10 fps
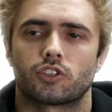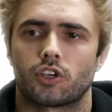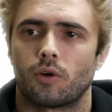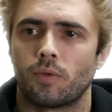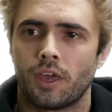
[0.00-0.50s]
And
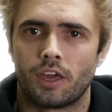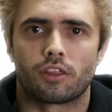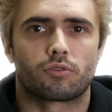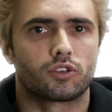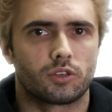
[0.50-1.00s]
so
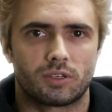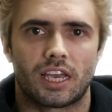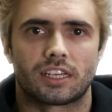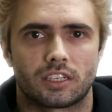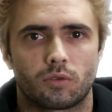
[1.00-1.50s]
through some
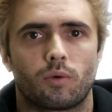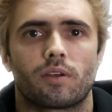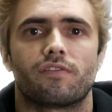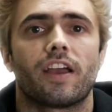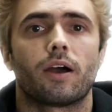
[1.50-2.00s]
testing, what
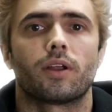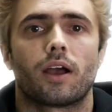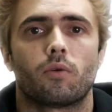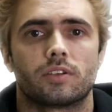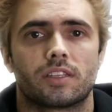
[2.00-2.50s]
we found
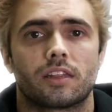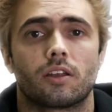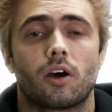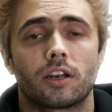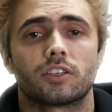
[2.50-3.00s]
out was that
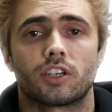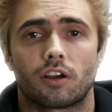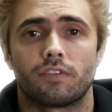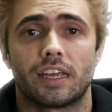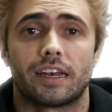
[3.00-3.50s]
the Honda CR-V,